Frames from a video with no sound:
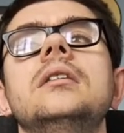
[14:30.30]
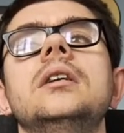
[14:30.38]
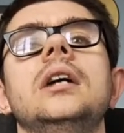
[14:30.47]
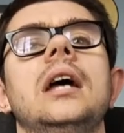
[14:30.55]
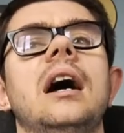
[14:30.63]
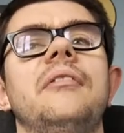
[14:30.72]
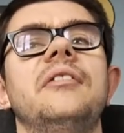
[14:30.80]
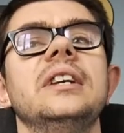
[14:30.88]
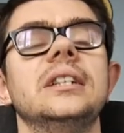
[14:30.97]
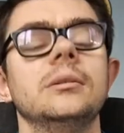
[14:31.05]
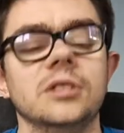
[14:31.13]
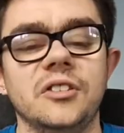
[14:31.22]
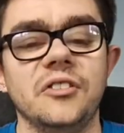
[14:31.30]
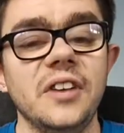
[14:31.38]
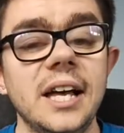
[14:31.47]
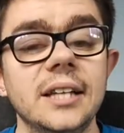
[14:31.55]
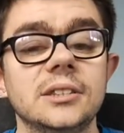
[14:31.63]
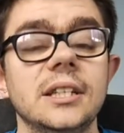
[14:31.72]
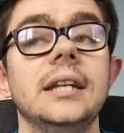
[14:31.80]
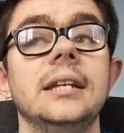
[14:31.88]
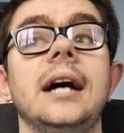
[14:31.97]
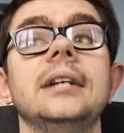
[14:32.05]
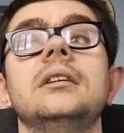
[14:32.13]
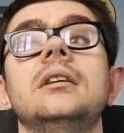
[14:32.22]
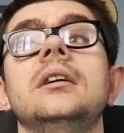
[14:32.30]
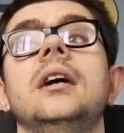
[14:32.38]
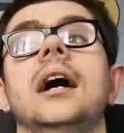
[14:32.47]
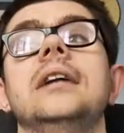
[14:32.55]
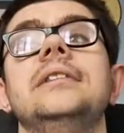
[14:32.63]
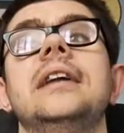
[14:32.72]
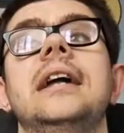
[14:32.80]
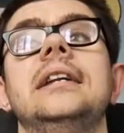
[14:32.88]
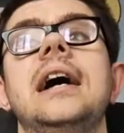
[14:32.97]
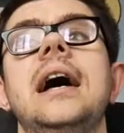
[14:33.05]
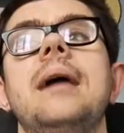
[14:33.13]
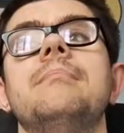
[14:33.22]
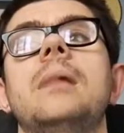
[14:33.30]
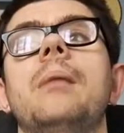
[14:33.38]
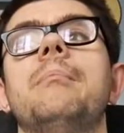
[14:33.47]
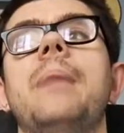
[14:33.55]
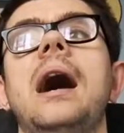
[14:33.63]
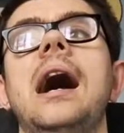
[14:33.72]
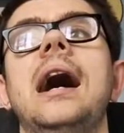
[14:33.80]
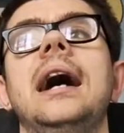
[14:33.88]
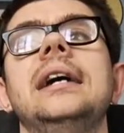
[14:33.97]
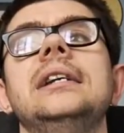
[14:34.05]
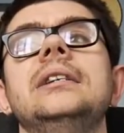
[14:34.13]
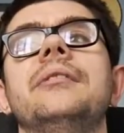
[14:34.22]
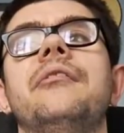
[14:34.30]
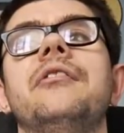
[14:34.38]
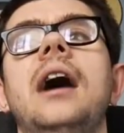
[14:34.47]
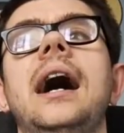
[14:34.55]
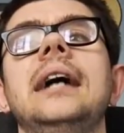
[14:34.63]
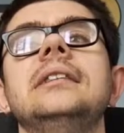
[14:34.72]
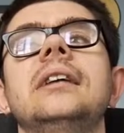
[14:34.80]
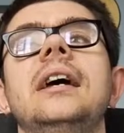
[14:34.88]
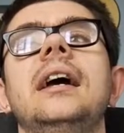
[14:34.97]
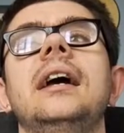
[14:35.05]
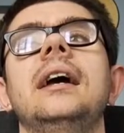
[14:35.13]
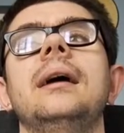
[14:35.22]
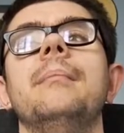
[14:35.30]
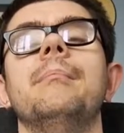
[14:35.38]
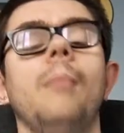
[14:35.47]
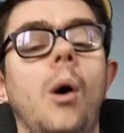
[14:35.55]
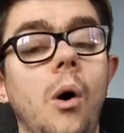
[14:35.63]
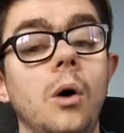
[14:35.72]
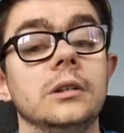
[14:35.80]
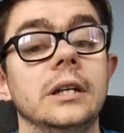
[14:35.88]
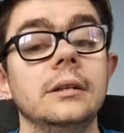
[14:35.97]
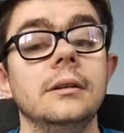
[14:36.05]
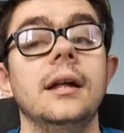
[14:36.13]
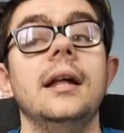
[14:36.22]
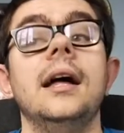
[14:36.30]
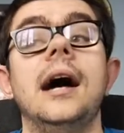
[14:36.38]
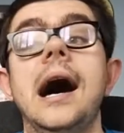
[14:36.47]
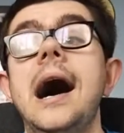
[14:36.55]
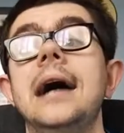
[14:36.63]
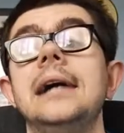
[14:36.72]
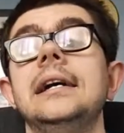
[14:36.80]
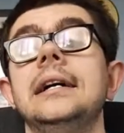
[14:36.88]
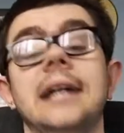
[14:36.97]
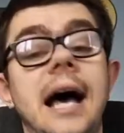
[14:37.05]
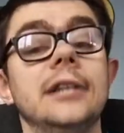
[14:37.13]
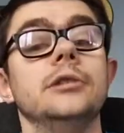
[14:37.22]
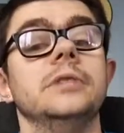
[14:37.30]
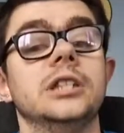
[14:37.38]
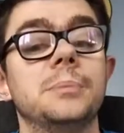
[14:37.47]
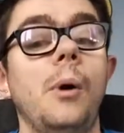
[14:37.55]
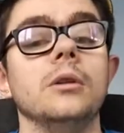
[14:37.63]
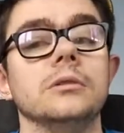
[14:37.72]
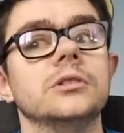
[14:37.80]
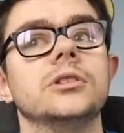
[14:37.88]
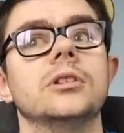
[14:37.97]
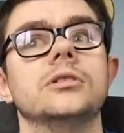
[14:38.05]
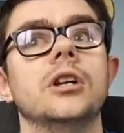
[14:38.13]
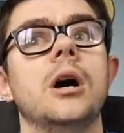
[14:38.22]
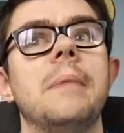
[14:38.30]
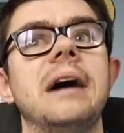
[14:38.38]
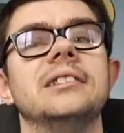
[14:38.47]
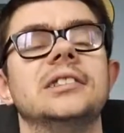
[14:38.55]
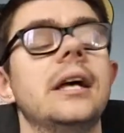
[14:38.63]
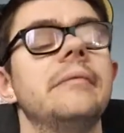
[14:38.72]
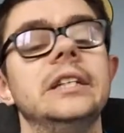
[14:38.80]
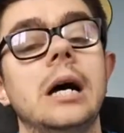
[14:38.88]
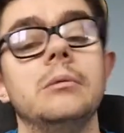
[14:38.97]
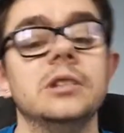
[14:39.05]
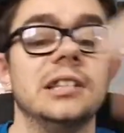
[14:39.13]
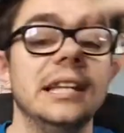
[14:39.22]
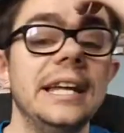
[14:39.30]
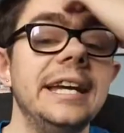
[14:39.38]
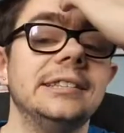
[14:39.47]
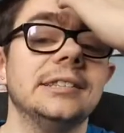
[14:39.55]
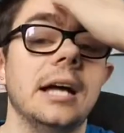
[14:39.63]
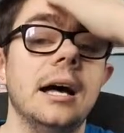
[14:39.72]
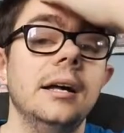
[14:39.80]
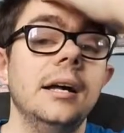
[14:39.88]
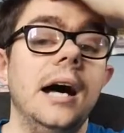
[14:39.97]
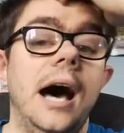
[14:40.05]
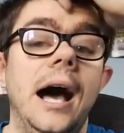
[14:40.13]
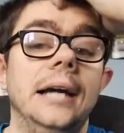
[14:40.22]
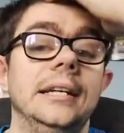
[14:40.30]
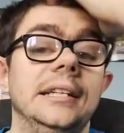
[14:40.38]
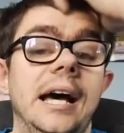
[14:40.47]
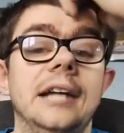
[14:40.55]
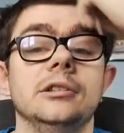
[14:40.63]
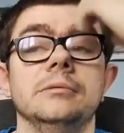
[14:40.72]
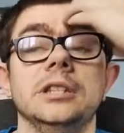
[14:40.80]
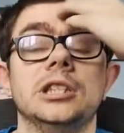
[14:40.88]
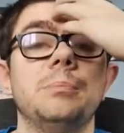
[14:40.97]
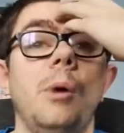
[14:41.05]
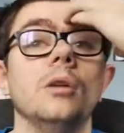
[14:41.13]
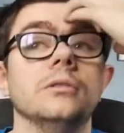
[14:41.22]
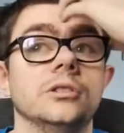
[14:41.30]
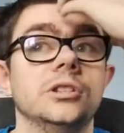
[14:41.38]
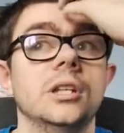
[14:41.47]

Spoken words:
I think it was Thursday night. And then by Friday morning, I had a response. So about 7 hours later, I had a response.